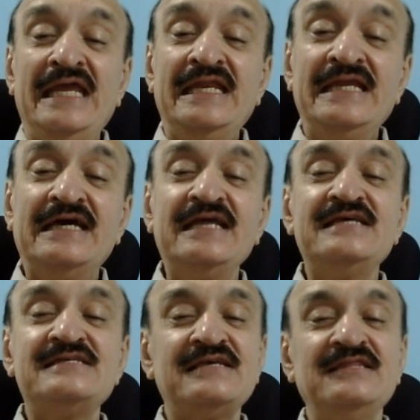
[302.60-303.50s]

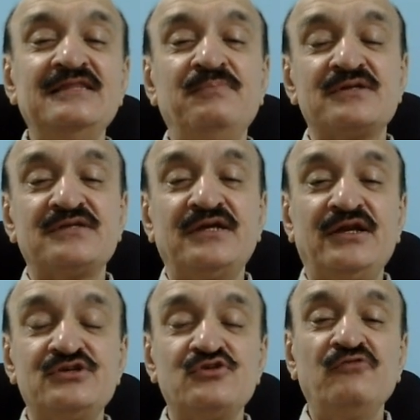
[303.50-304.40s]
increase in the
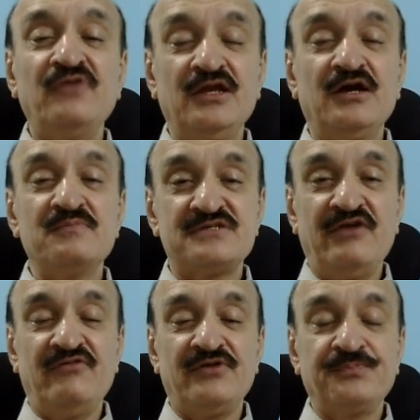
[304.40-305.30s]
percentage of income
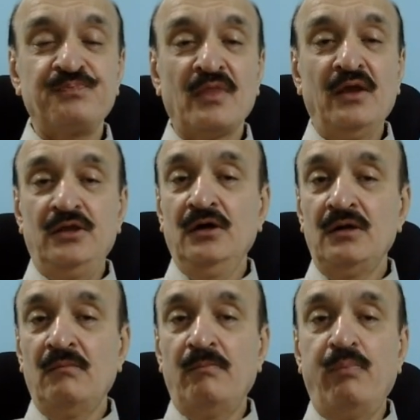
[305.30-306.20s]
saved. Here,
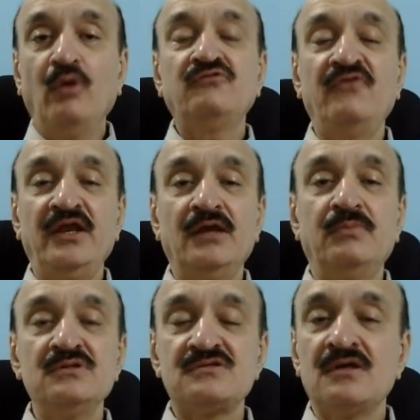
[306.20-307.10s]
both
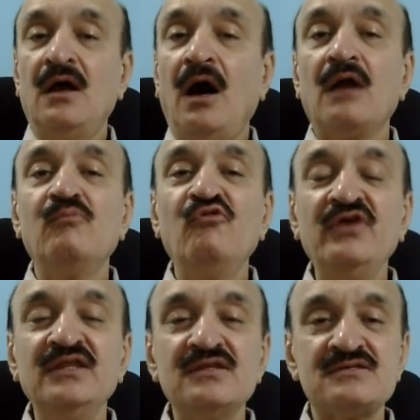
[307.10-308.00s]
variables are moving
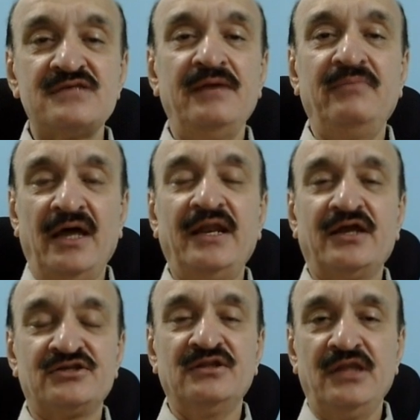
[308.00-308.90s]
in the same
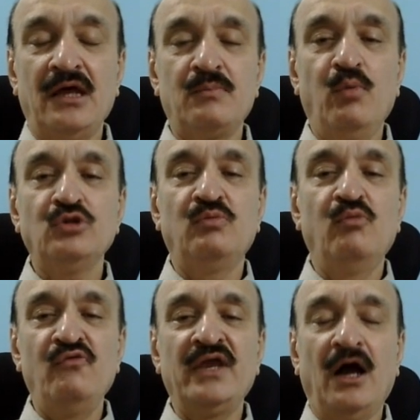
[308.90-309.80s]
direction. They are both
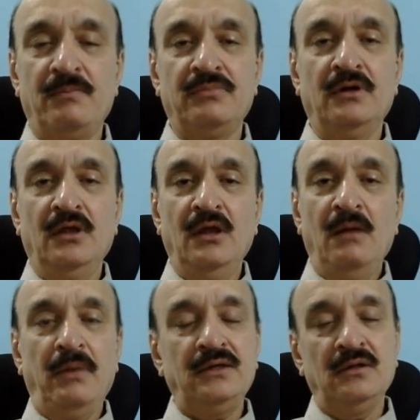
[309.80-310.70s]
moving up.
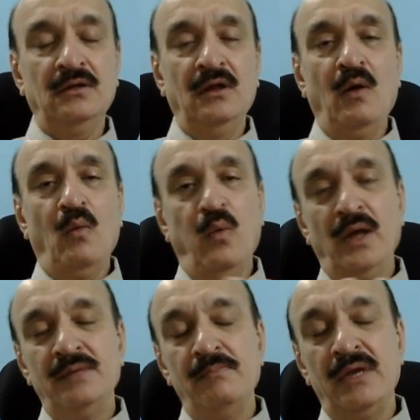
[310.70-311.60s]
But
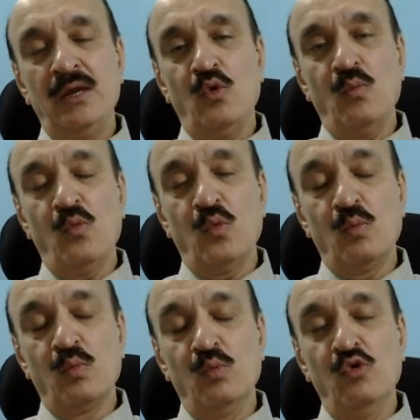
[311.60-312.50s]
one may
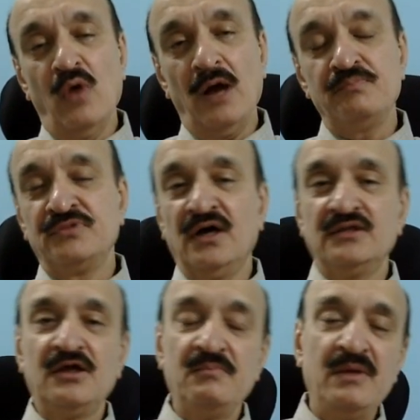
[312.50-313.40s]
move up, the
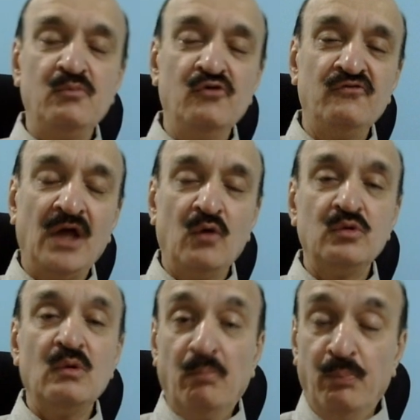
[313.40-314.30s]
other may move
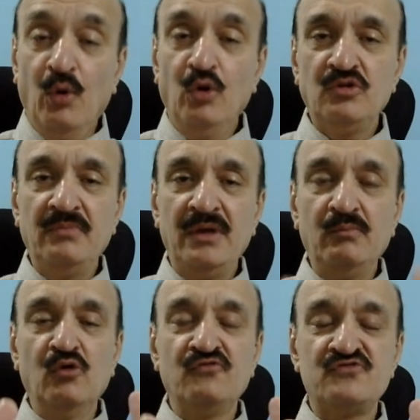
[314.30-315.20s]
down. Both may
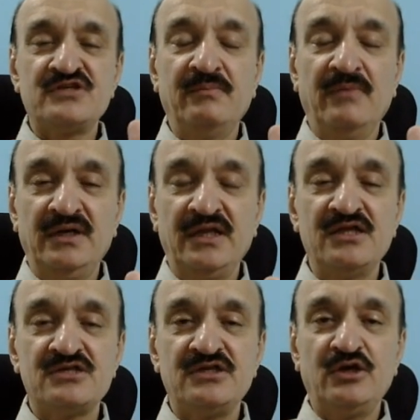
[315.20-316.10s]
move
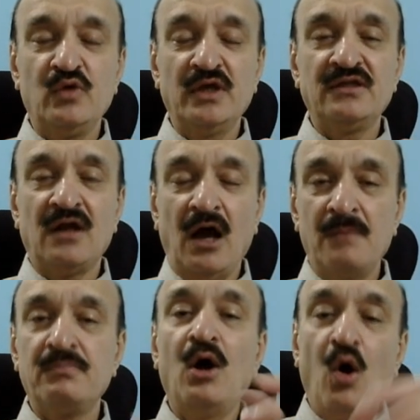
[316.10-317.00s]
simultaneously together
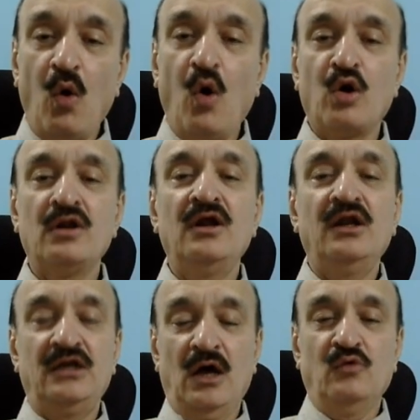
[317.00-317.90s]
up or
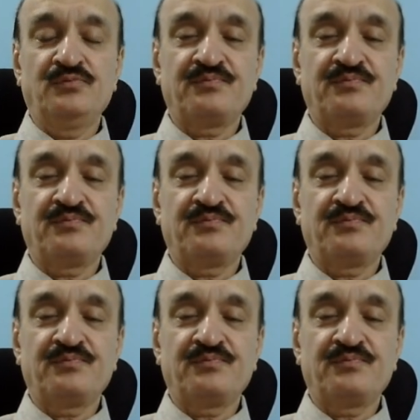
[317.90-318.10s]
down.